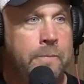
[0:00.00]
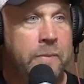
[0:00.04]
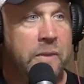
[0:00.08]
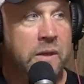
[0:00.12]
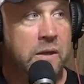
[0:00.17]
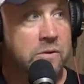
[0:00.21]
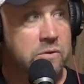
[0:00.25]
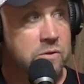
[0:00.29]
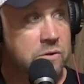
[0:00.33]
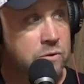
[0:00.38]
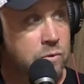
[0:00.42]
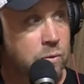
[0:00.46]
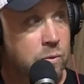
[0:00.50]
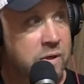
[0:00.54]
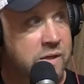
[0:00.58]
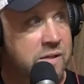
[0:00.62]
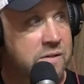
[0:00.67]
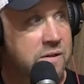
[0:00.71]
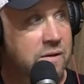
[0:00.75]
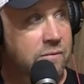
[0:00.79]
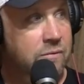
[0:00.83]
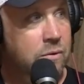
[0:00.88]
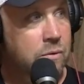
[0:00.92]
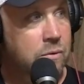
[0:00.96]
It's a
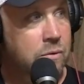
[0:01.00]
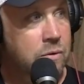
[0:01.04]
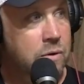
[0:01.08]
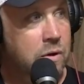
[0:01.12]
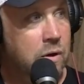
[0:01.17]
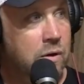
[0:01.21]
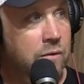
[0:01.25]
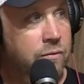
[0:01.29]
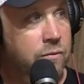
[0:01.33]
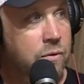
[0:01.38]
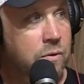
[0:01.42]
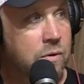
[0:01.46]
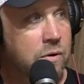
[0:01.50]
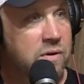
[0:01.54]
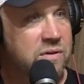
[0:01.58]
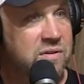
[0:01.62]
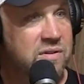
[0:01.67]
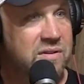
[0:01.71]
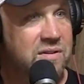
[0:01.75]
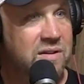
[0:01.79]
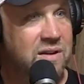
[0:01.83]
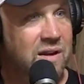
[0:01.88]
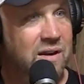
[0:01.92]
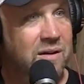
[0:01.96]
27-hole golf
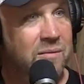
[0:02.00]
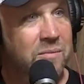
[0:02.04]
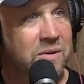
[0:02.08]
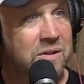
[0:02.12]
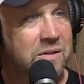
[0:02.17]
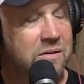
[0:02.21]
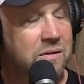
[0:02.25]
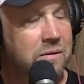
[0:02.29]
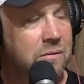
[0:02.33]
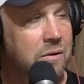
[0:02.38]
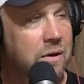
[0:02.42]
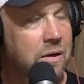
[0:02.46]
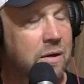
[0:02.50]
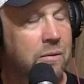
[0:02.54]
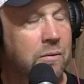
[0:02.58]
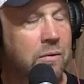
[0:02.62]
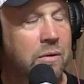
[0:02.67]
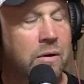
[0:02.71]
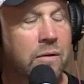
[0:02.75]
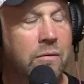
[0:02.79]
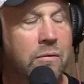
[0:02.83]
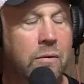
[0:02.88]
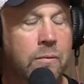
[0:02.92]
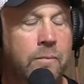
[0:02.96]
course. It's kind of misty, rainy,
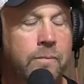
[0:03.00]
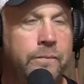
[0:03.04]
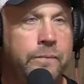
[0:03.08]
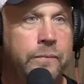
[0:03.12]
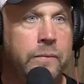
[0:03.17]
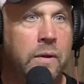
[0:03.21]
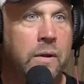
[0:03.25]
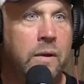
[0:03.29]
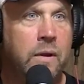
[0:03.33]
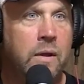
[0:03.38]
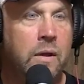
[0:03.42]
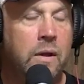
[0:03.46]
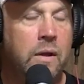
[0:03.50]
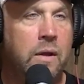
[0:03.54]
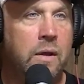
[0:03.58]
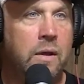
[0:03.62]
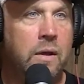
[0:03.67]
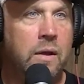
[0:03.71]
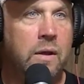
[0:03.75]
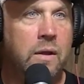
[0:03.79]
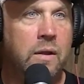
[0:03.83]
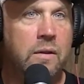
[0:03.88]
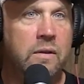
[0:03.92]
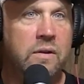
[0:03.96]
whatever.
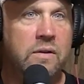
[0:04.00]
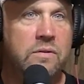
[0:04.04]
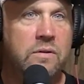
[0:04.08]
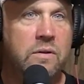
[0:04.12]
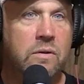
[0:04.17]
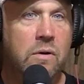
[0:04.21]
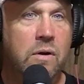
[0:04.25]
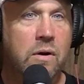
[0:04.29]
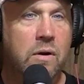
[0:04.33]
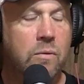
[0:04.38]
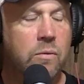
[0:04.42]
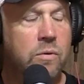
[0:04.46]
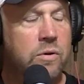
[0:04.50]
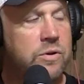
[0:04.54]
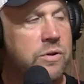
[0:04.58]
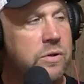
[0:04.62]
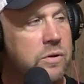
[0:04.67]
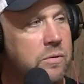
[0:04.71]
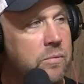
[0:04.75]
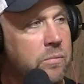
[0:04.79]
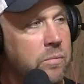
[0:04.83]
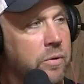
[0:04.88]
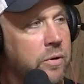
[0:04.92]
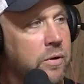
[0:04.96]
This car, we're
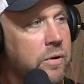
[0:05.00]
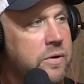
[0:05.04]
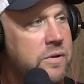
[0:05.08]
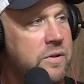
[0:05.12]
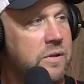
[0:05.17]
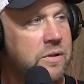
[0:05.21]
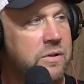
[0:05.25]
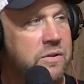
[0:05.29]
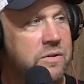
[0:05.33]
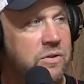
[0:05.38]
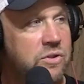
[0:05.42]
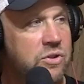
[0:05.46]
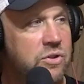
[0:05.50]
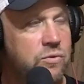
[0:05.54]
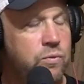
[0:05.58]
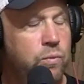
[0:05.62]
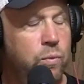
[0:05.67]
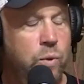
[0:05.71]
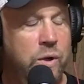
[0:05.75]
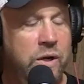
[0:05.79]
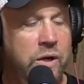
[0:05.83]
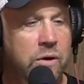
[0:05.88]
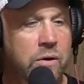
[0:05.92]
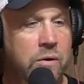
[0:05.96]
shooting birds, and it's just
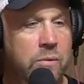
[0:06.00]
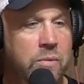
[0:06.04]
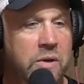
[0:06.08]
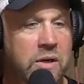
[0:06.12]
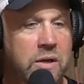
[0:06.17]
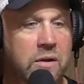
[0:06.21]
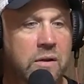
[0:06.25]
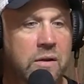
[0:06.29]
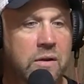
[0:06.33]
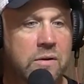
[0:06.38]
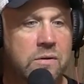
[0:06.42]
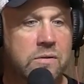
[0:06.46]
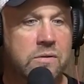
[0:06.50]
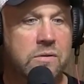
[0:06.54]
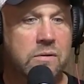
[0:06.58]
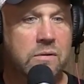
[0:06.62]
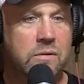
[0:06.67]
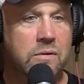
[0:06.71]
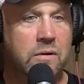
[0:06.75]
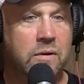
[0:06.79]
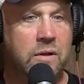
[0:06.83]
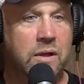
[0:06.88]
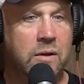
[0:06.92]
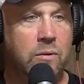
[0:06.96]
weird because
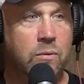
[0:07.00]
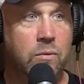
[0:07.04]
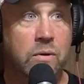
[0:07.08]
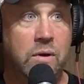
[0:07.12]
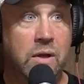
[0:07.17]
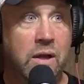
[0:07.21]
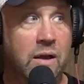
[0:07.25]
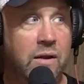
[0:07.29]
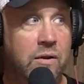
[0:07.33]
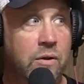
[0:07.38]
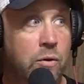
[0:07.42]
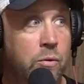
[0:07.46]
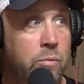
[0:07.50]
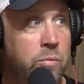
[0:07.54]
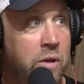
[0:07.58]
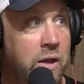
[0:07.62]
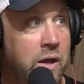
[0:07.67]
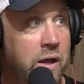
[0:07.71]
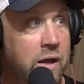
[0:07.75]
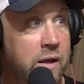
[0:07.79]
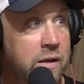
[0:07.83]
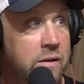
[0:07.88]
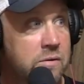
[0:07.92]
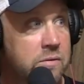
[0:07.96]
like we had no
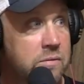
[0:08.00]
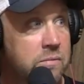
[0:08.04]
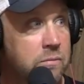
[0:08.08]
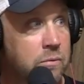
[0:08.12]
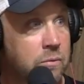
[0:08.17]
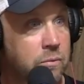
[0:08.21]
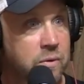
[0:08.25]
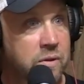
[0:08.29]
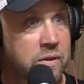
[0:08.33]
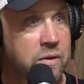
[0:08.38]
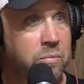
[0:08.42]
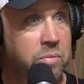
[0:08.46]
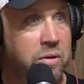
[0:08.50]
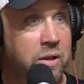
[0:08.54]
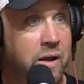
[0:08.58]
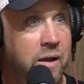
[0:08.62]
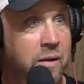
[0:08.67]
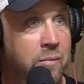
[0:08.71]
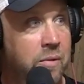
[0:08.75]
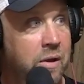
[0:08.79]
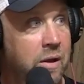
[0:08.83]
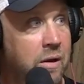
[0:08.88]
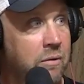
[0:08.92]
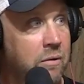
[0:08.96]
blinds. We're with the
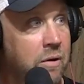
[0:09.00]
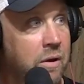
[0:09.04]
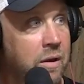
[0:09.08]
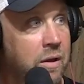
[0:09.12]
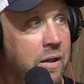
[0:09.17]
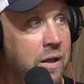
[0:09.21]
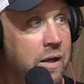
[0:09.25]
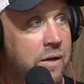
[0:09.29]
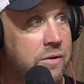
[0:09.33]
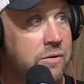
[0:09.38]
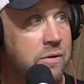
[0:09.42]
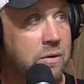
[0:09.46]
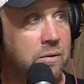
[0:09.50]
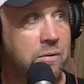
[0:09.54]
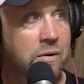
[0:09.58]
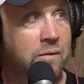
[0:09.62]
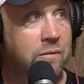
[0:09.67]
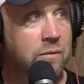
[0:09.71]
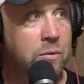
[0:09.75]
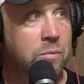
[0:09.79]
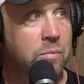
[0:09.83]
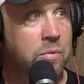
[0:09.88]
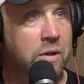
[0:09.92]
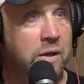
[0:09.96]
blind man, Ron Latchaw. We
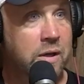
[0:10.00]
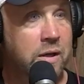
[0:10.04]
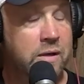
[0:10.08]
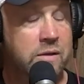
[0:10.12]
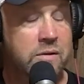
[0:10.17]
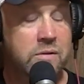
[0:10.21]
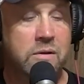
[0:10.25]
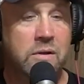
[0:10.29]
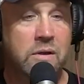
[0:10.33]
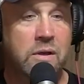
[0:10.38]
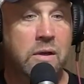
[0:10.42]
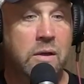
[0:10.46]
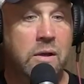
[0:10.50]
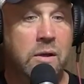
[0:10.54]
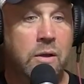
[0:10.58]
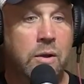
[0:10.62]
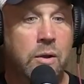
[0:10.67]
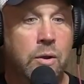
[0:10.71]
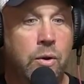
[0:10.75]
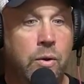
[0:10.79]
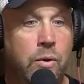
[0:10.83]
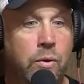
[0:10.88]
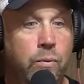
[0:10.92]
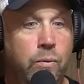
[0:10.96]
have no blinds.
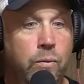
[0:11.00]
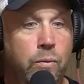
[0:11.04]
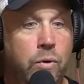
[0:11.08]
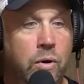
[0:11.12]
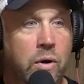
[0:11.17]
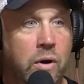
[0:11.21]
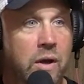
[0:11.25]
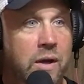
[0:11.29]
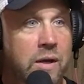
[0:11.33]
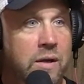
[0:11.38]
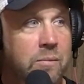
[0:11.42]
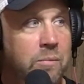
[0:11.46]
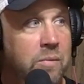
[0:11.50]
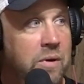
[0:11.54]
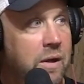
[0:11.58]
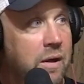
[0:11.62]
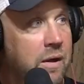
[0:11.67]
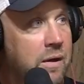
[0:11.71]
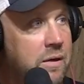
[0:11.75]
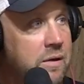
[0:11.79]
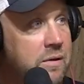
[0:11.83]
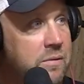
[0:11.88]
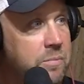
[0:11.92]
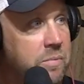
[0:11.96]
We're hiding
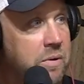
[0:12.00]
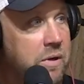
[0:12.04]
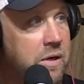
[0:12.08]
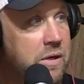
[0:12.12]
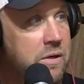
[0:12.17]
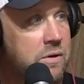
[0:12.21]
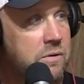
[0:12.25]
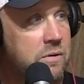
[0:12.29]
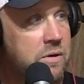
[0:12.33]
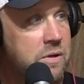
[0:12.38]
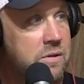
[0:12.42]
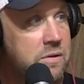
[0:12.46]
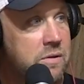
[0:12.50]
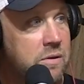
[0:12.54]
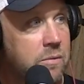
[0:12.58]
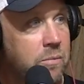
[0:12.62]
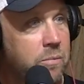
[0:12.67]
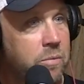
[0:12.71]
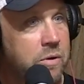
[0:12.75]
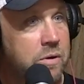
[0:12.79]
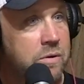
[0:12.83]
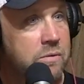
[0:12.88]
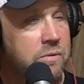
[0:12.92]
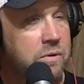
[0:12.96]
behind these pine trees, and the
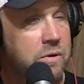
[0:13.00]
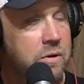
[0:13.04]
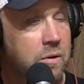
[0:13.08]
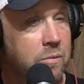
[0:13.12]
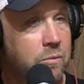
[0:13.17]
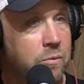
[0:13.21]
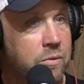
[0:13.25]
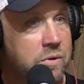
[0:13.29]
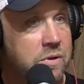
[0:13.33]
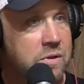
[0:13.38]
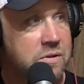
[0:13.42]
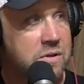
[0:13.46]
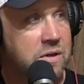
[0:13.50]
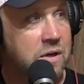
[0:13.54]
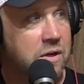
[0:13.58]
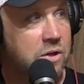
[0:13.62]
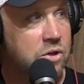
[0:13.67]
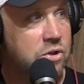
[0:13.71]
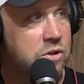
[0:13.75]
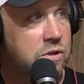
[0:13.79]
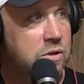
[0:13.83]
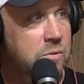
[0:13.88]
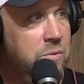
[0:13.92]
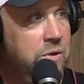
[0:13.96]
birds would come, and we just kind
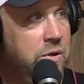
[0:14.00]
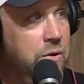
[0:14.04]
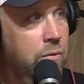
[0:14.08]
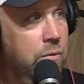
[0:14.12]
of shimmy